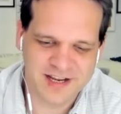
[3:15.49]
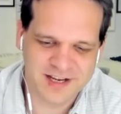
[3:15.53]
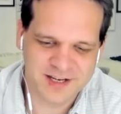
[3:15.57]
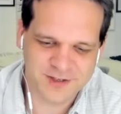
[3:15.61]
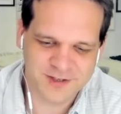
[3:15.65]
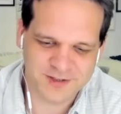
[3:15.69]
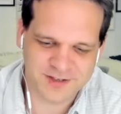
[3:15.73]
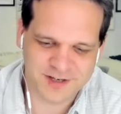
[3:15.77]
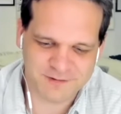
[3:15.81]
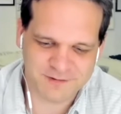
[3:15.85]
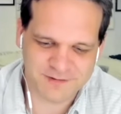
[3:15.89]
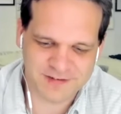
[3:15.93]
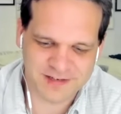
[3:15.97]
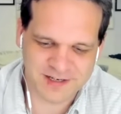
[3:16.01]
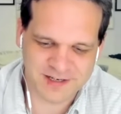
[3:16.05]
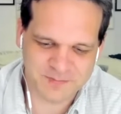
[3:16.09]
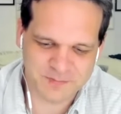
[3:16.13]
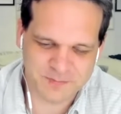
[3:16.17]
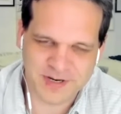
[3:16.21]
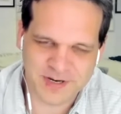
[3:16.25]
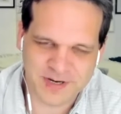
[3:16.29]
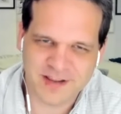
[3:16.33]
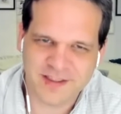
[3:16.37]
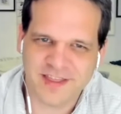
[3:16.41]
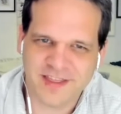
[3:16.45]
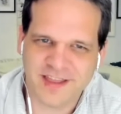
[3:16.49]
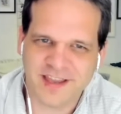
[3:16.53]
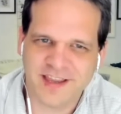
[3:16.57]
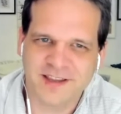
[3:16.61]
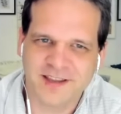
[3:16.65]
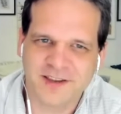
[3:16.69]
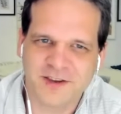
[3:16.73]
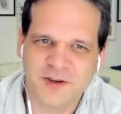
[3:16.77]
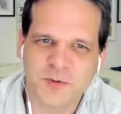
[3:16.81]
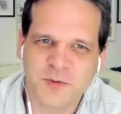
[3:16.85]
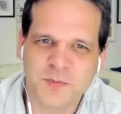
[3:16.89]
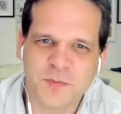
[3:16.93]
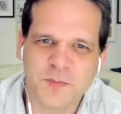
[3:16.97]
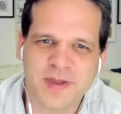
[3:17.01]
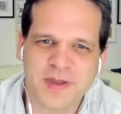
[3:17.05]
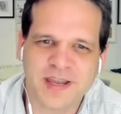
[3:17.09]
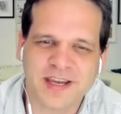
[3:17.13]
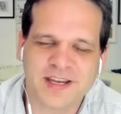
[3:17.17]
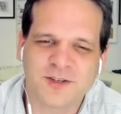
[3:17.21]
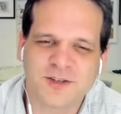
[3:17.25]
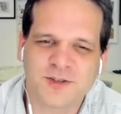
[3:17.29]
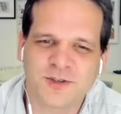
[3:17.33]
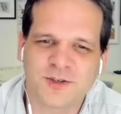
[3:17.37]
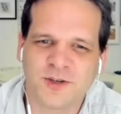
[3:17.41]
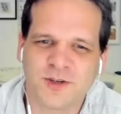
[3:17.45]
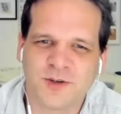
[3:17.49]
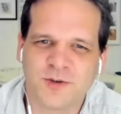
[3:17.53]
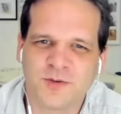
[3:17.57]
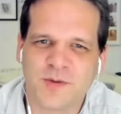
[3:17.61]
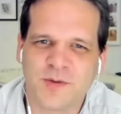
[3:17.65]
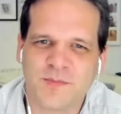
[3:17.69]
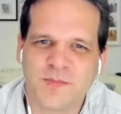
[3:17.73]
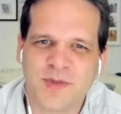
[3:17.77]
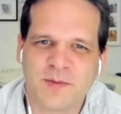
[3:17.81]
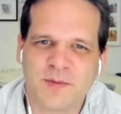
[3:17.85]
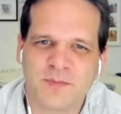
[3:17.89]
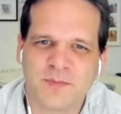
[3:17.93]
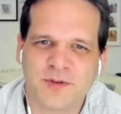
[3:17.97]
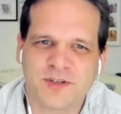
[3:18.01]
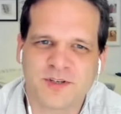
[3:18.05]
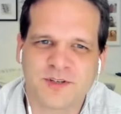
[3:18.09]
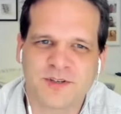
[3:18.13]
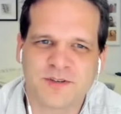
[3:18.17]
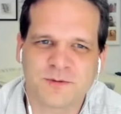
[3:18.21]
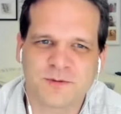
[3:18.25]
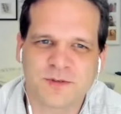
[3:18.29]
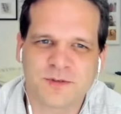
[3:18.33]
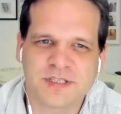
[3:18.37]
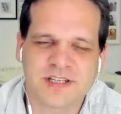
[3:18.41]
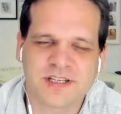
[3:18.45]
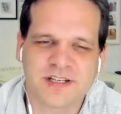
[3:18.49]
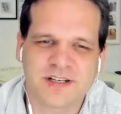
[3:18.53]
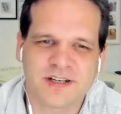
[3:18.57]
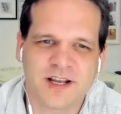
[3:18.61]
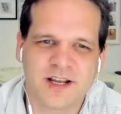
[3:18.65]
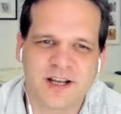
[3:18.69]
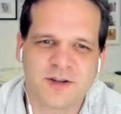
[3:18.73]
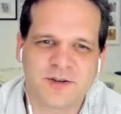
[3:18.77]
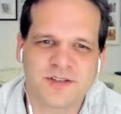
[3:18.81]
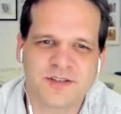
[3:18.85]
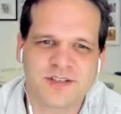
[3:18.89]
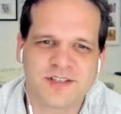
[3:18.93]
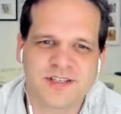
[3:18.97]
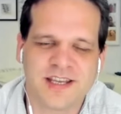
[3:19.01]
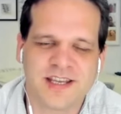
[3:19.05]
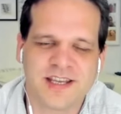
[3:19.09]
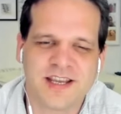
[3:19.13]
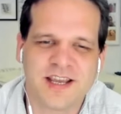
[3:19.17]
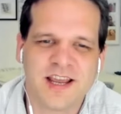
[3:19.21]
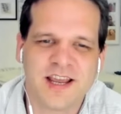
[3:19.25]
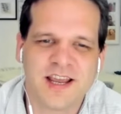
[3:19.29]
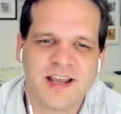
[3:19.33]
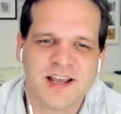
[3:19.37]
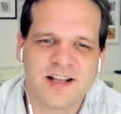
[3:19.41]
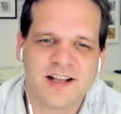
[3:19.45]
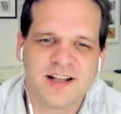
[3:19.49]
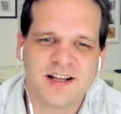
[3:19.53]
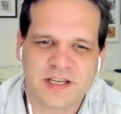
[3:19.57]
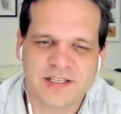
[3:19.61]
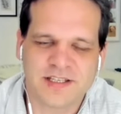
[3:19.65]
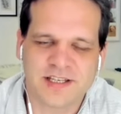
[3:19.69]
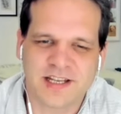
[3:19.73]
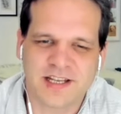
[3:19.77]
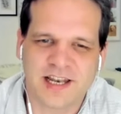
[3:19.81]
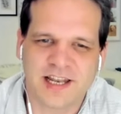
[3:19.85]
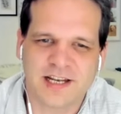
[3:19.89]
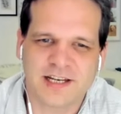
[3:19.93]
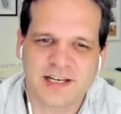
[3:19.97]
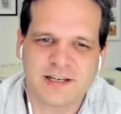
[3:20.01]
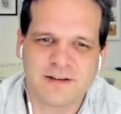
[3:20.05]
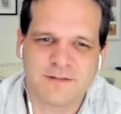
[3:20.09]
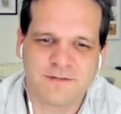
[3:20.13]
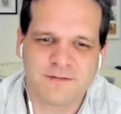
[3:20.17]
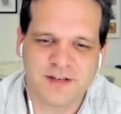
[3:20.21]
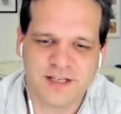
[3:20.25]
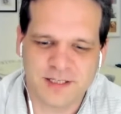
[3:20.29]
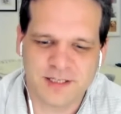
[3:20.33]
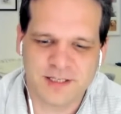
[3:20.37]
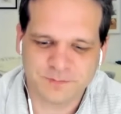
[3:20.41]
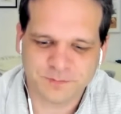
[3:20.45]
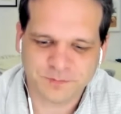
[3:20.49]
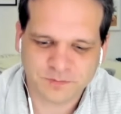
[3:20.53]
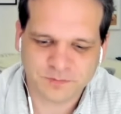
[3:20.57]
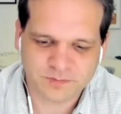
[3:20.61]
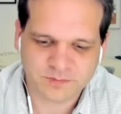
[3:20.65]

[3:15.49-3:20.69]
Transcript: So definitely a big thank you back to you. I'm happy to do this and now see selectively